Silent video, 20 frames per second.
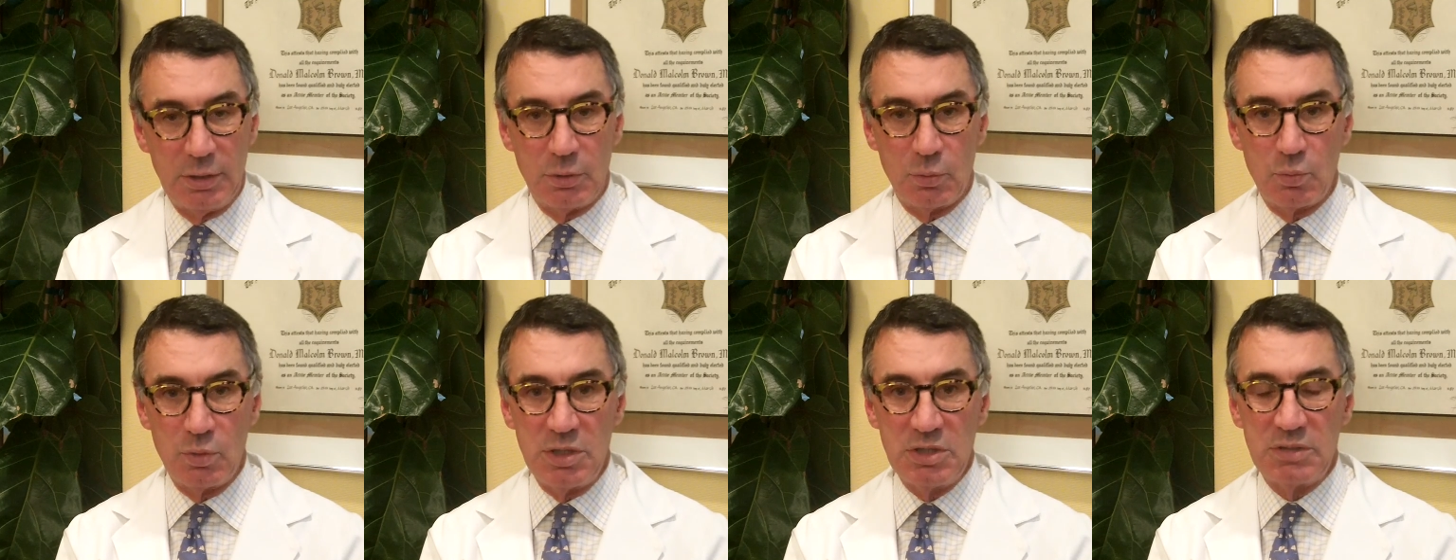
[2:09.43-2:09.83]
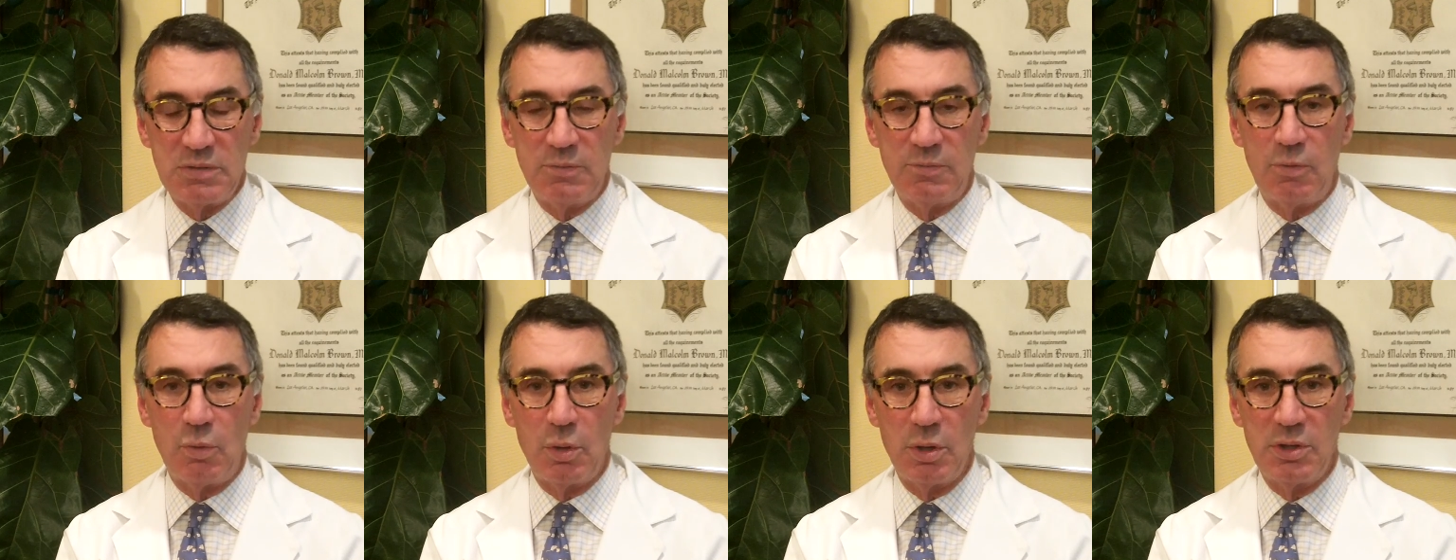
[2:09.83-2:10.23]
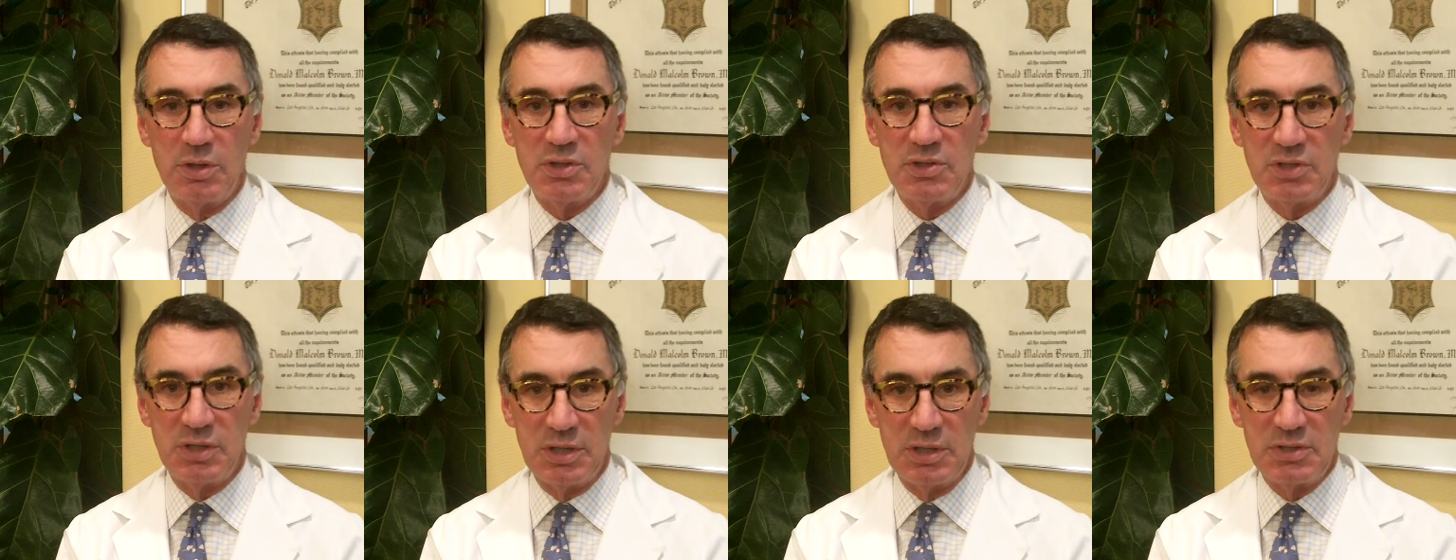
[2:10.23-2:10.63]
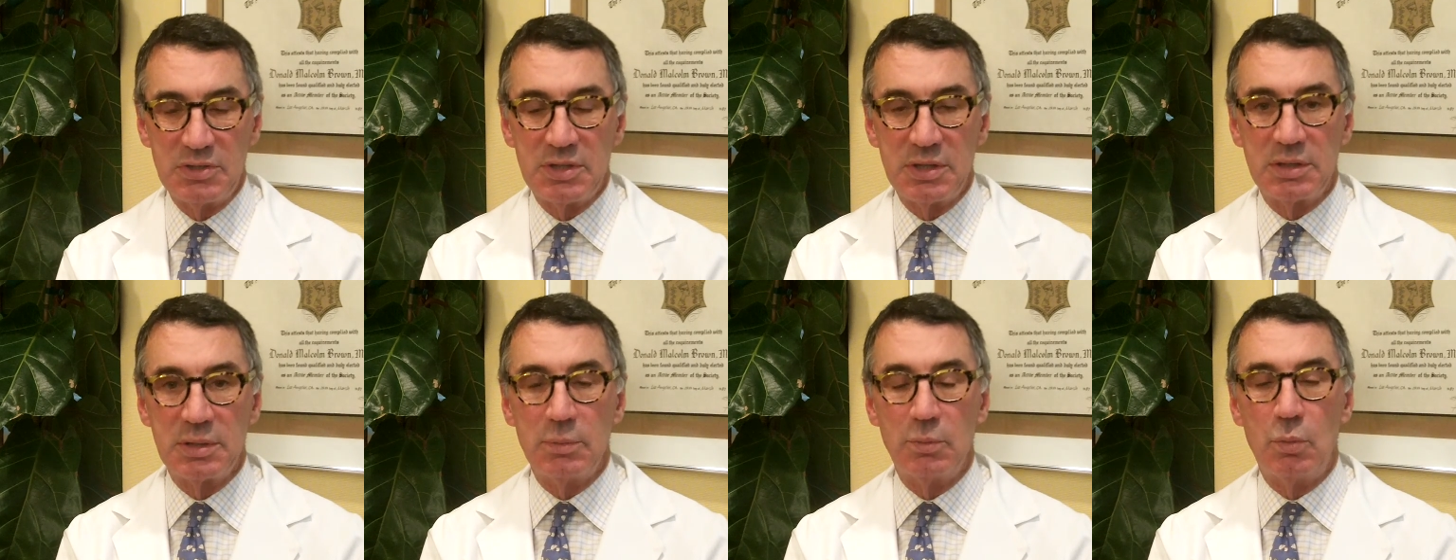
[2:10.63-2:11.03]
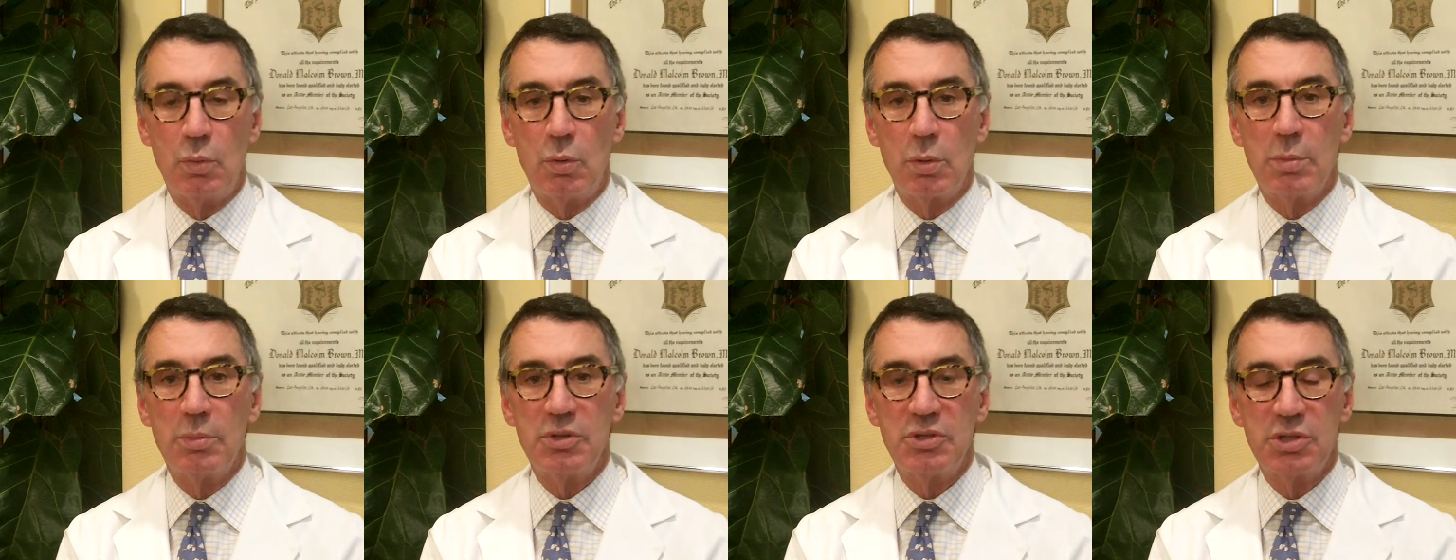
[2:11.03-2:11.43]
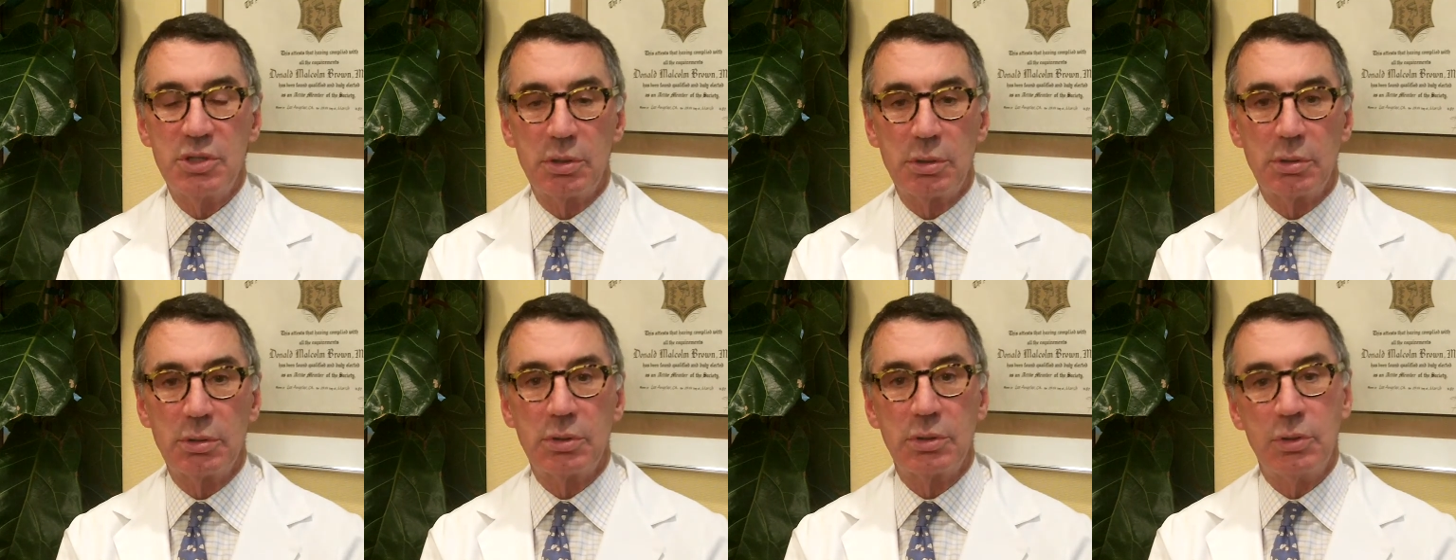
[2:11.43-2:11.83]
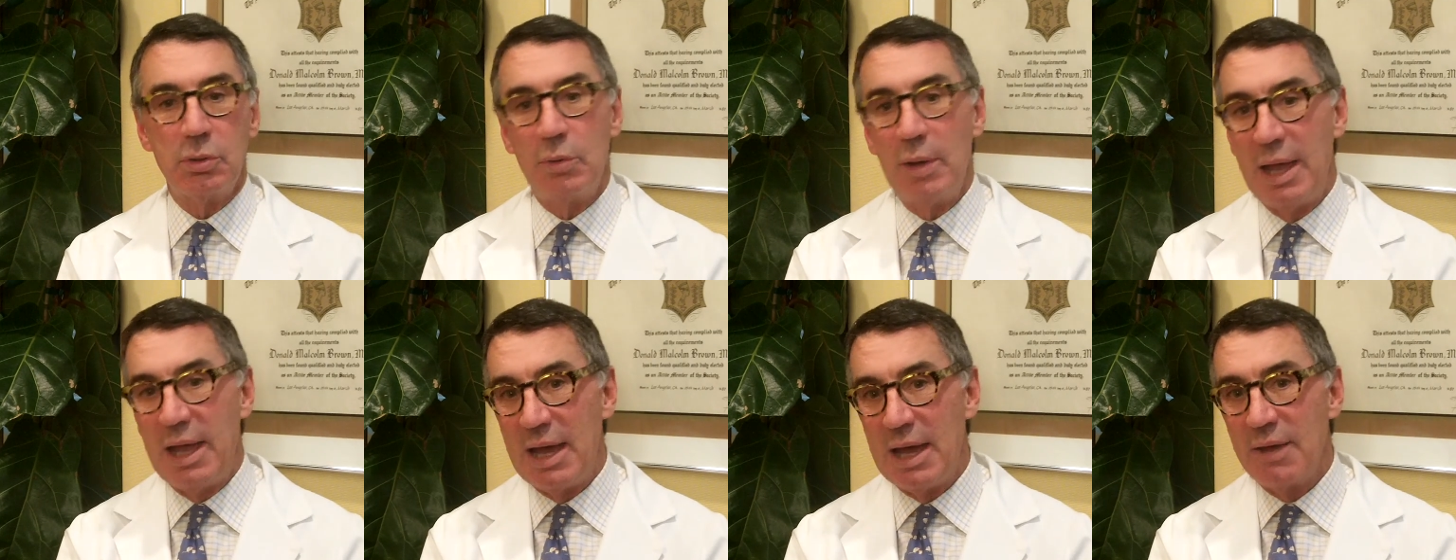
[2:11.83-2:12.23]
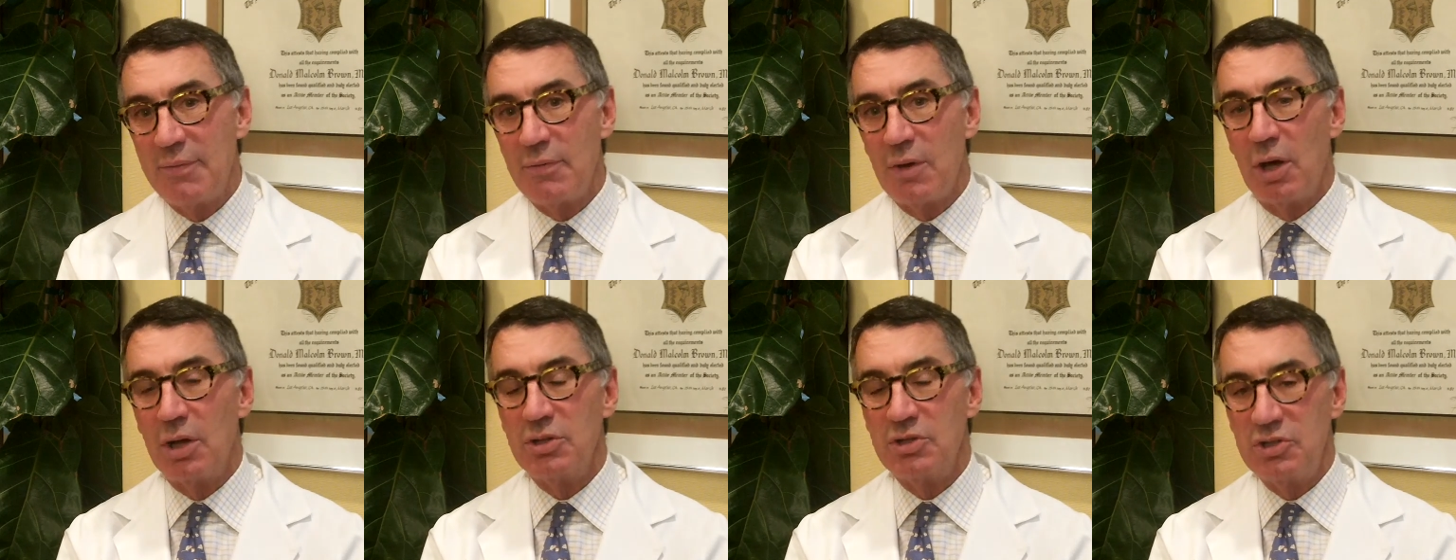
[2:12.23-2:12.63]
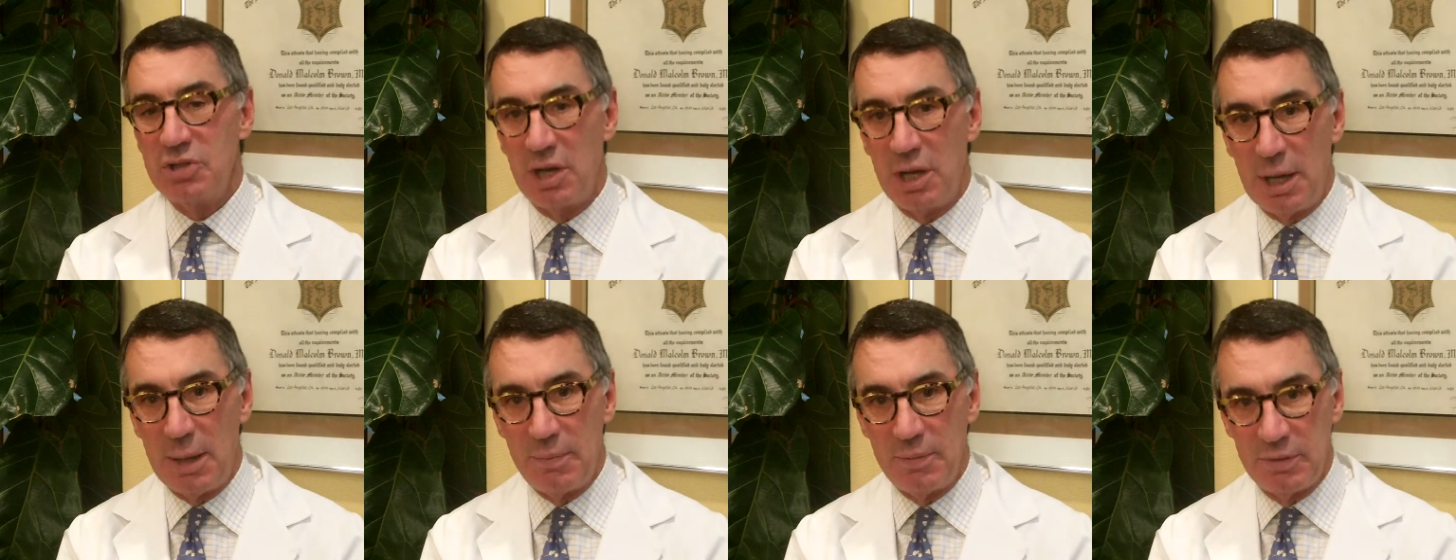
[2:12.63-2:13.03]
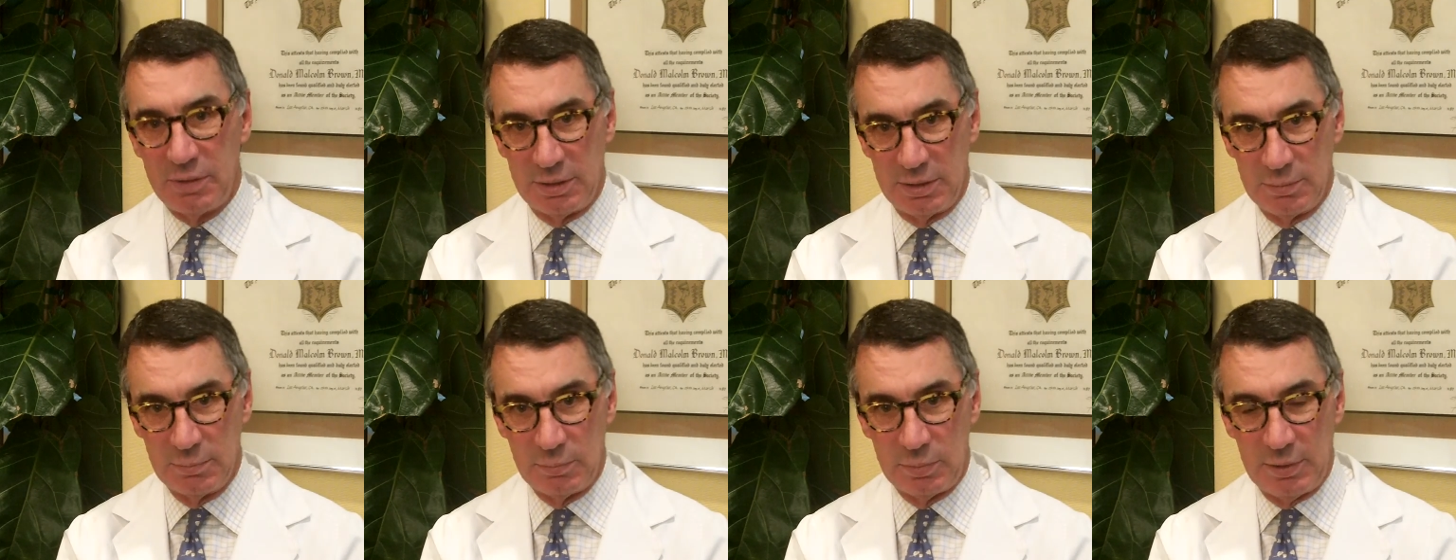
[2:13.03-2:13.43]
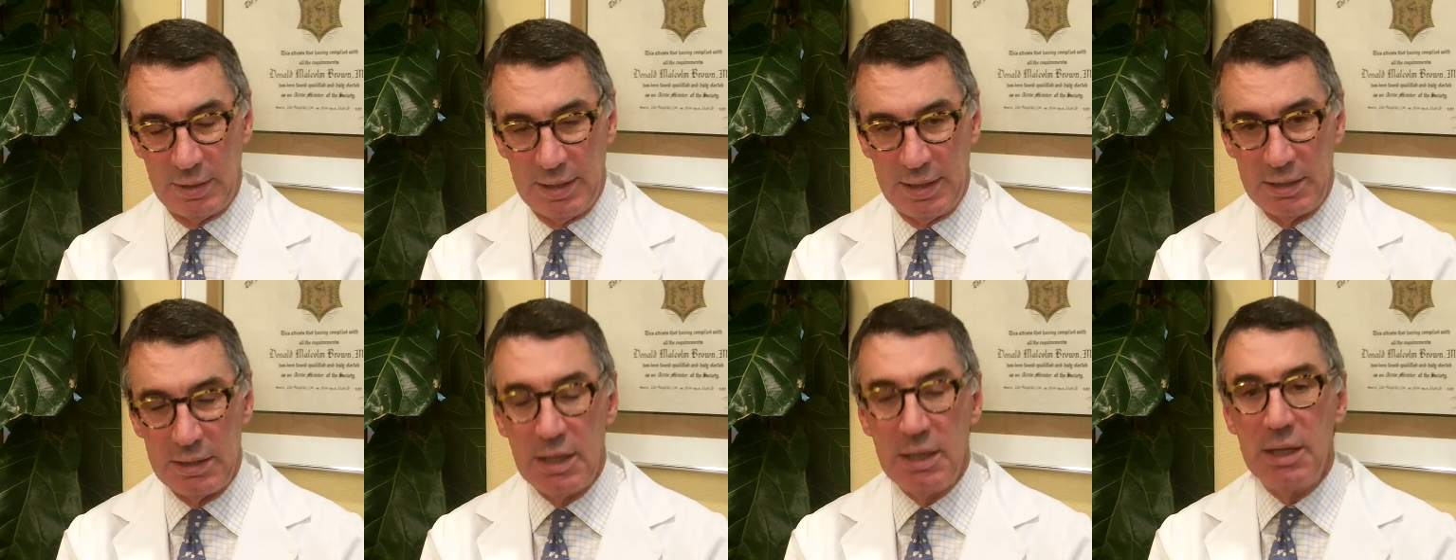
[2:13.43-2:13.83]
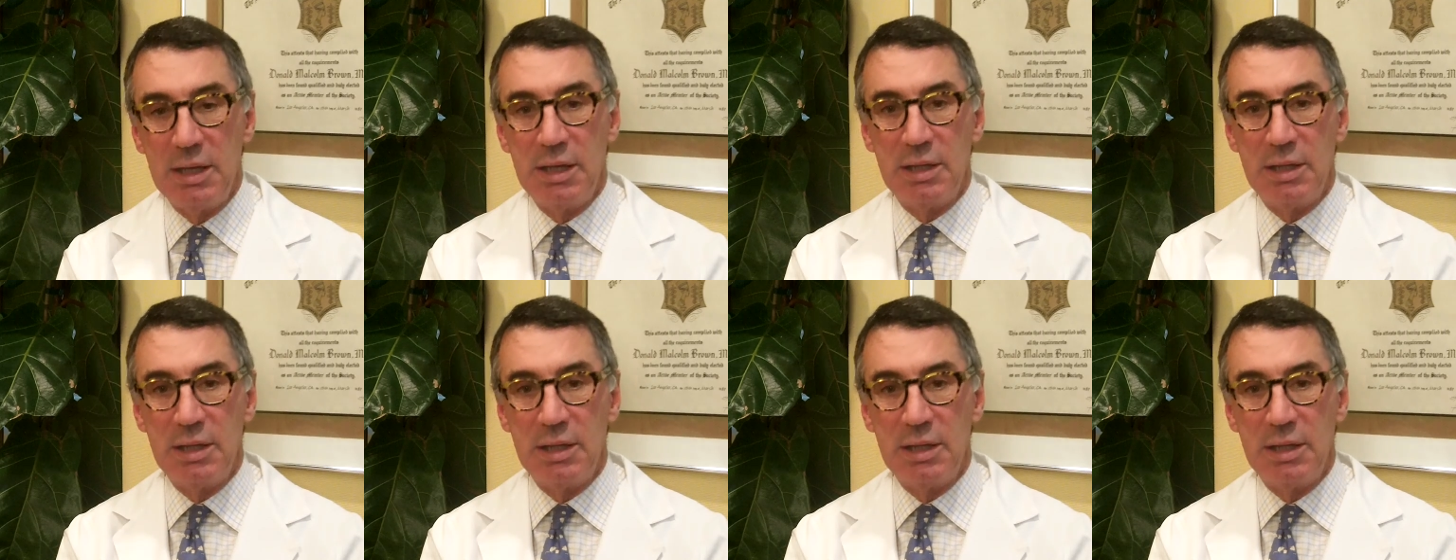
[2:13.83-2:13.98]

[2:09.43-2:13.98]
The reason for this is that the more material you have on top of the implant,